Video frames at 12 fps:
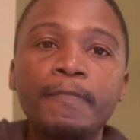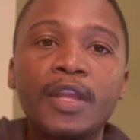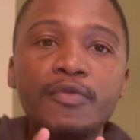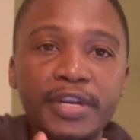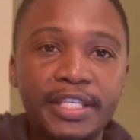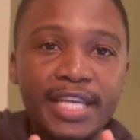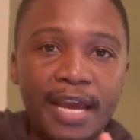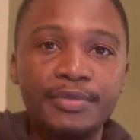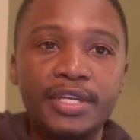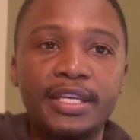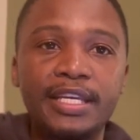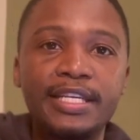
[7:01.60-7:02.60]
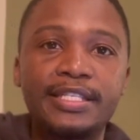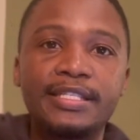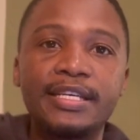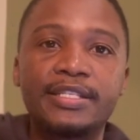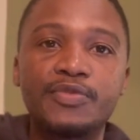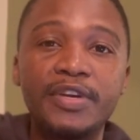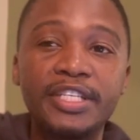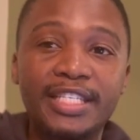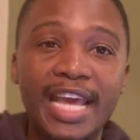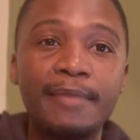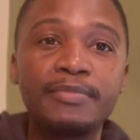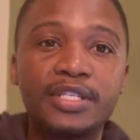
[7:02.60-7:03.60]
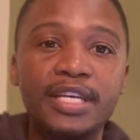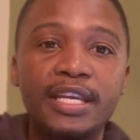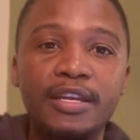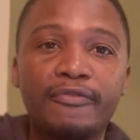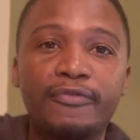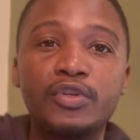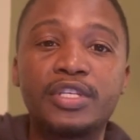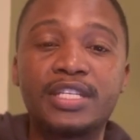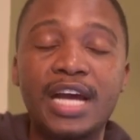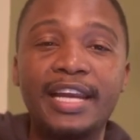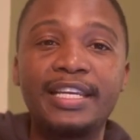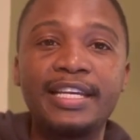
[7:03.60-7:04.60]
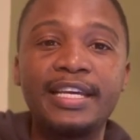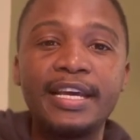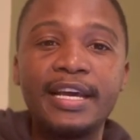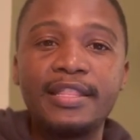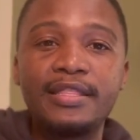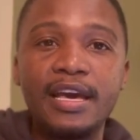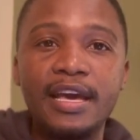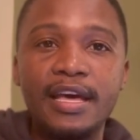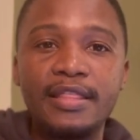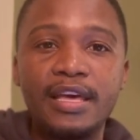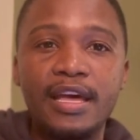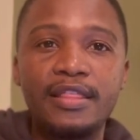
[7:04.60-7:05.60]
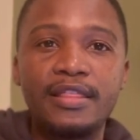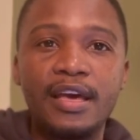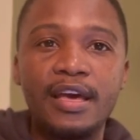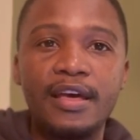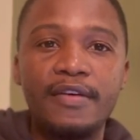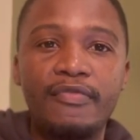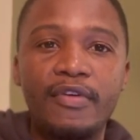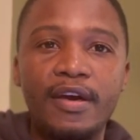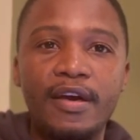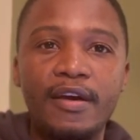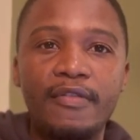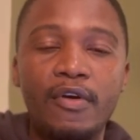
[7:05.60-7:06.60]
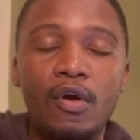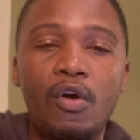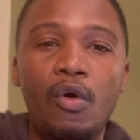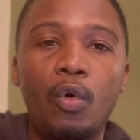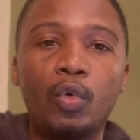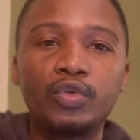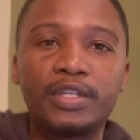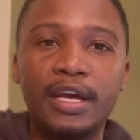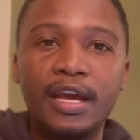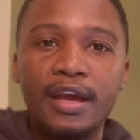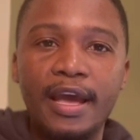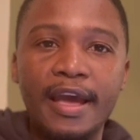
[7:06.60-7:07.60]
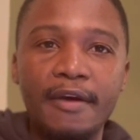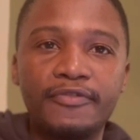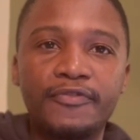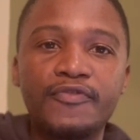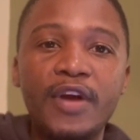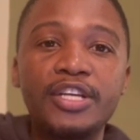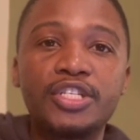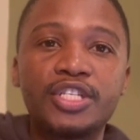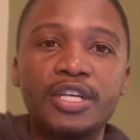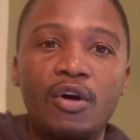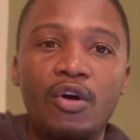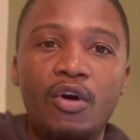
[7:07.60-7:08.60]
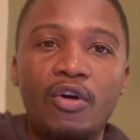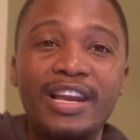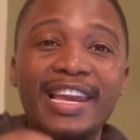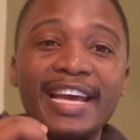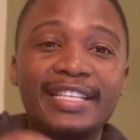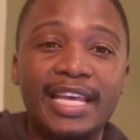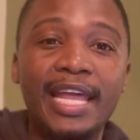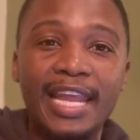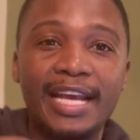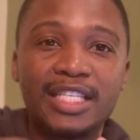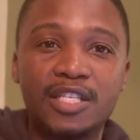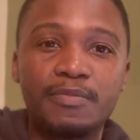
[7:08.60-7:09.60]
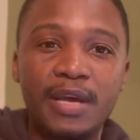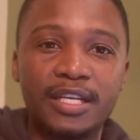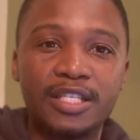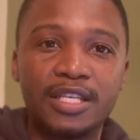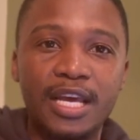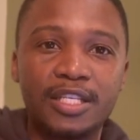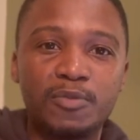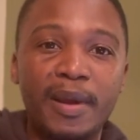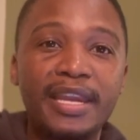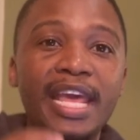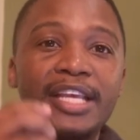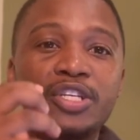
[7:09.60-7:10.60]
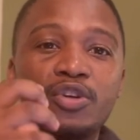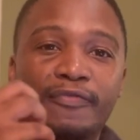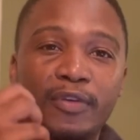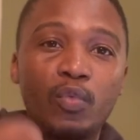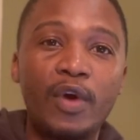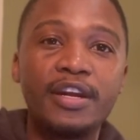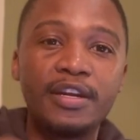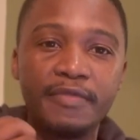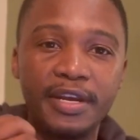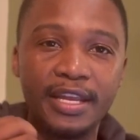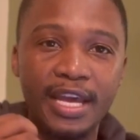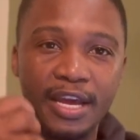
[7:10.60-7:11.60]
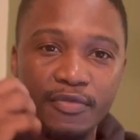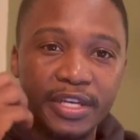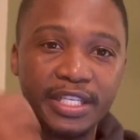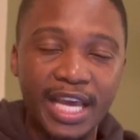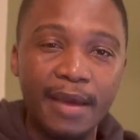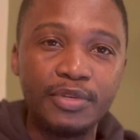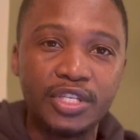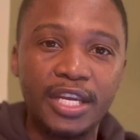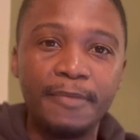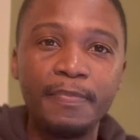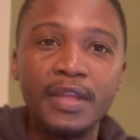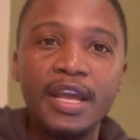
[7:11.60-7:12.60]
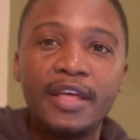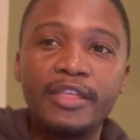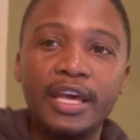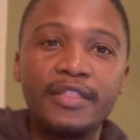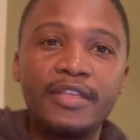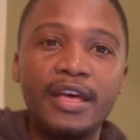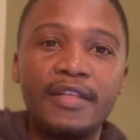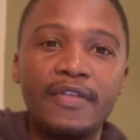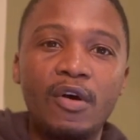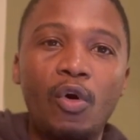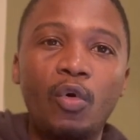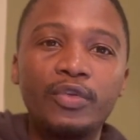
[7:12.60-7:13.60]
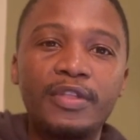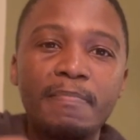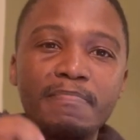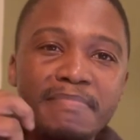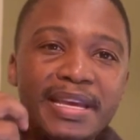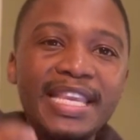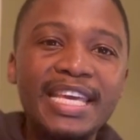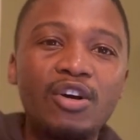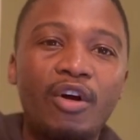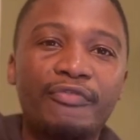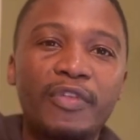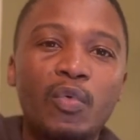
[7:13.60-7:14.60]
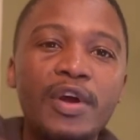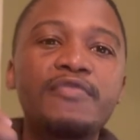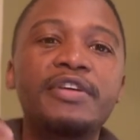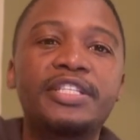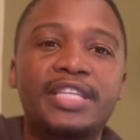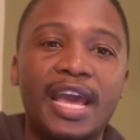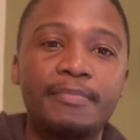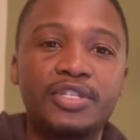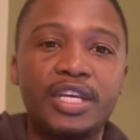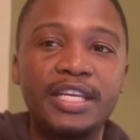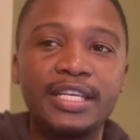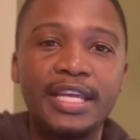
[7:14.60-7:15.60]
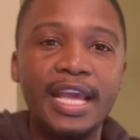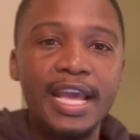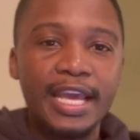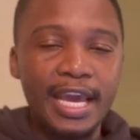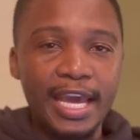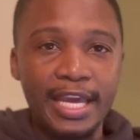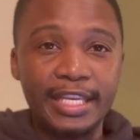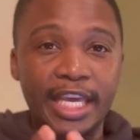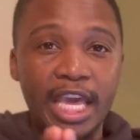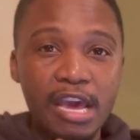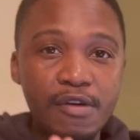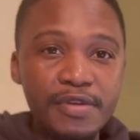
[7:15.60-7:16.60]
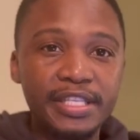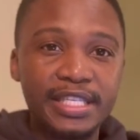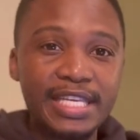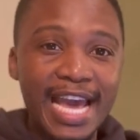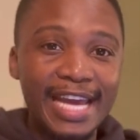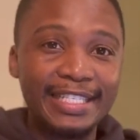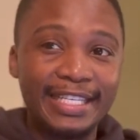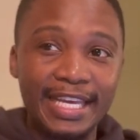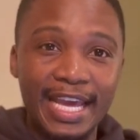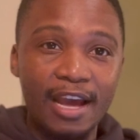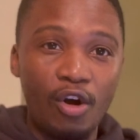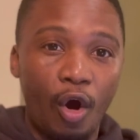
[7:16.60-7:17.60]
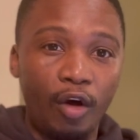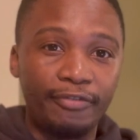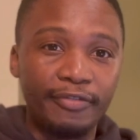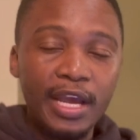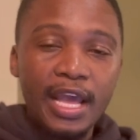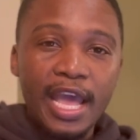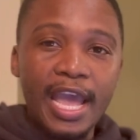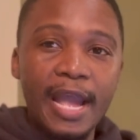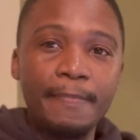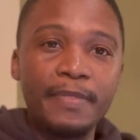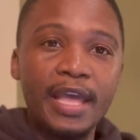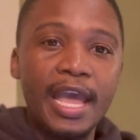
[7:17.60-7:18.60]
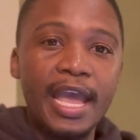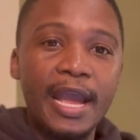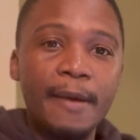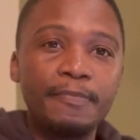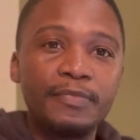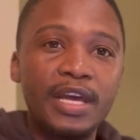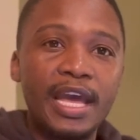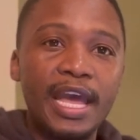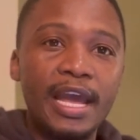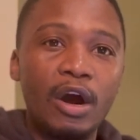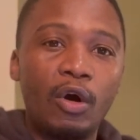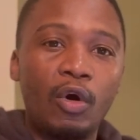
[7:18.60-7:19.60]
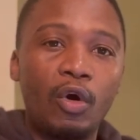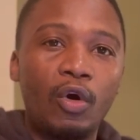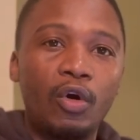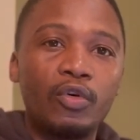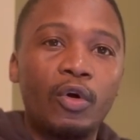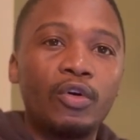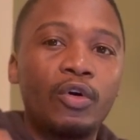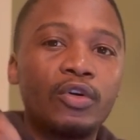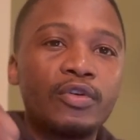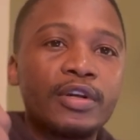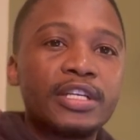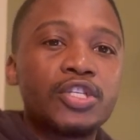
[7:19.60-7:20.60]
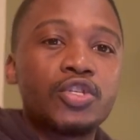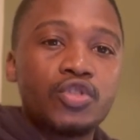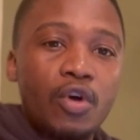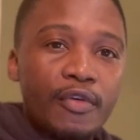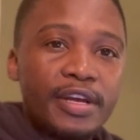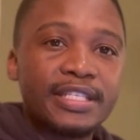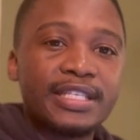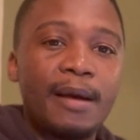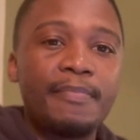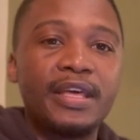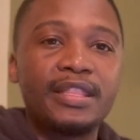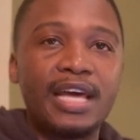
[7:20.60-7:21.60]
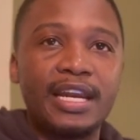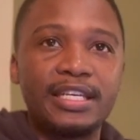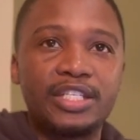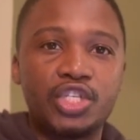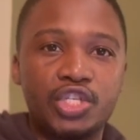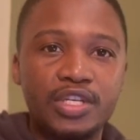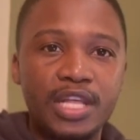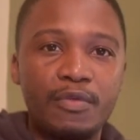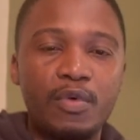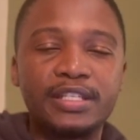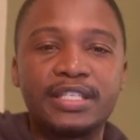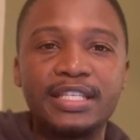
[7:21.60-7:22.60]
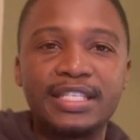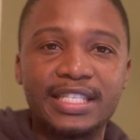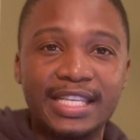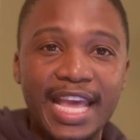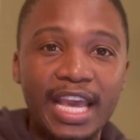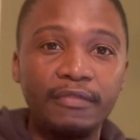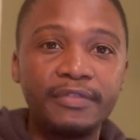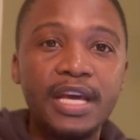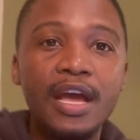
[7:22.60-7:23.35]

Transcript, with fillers: Redemption is this. Redemption, if you study the, the, the, the, the old uh, French or, or Latin ex, ex, explanation of the word re, uh, redemption, the, the, the, old, the meaning of the word redemption, uh, it carries the idea of um, um, uh, or, or, or, restoring something that, is, that was enslaved,